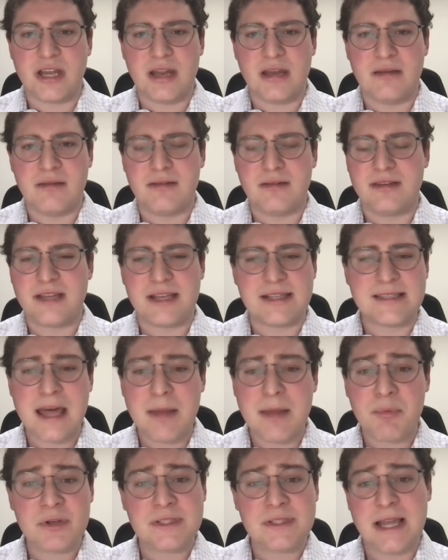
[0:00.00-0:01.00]
And does
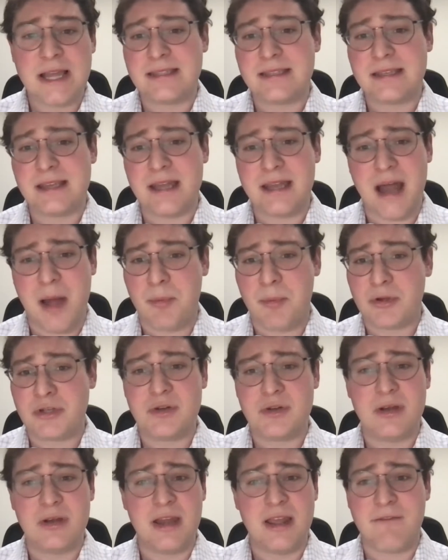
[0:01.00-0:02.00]
that present an
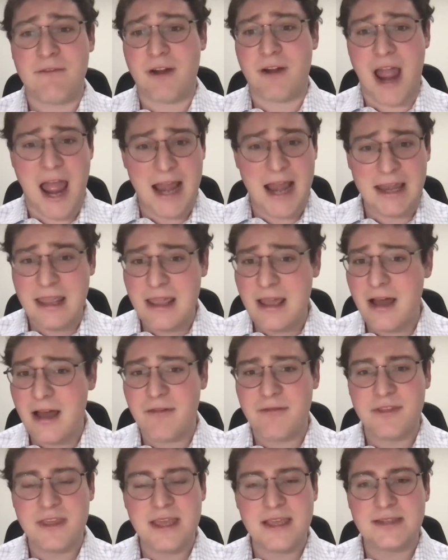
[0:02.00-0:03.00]
opportunity for any
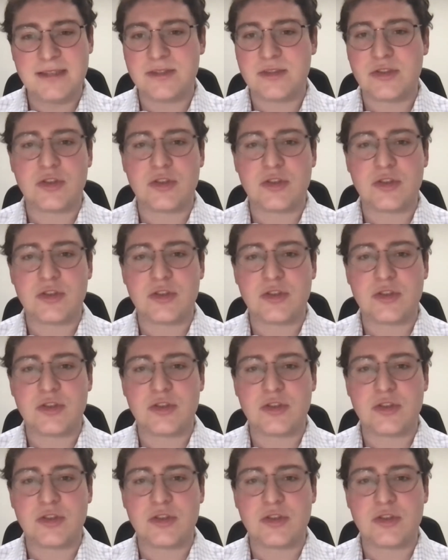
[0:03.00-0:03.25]
of these